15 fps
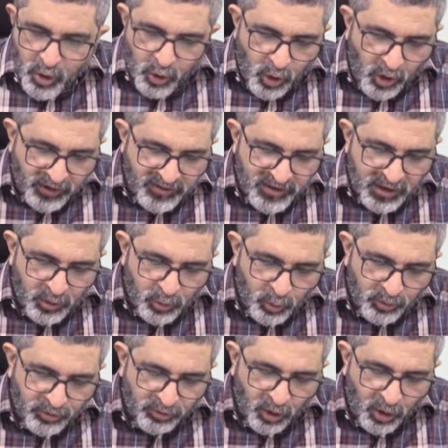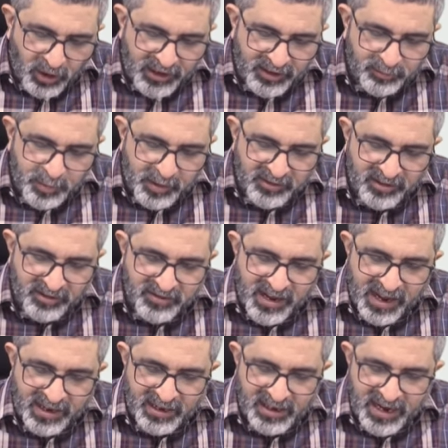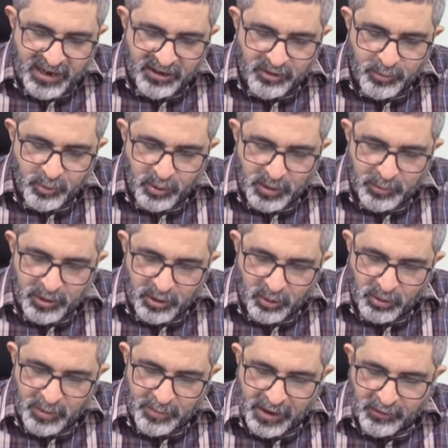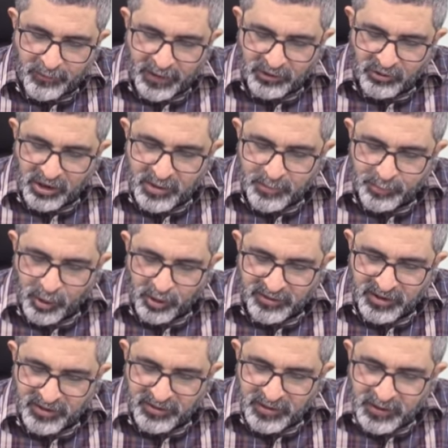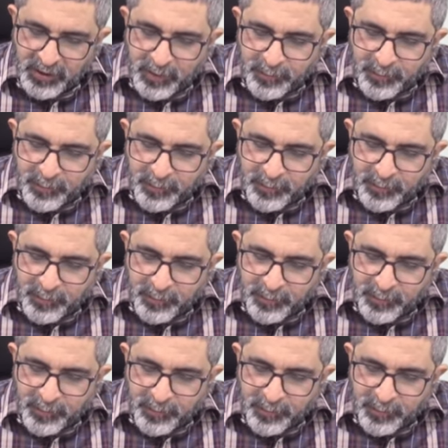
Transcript: Cost includes all expenses directly attributable to the manufacturing process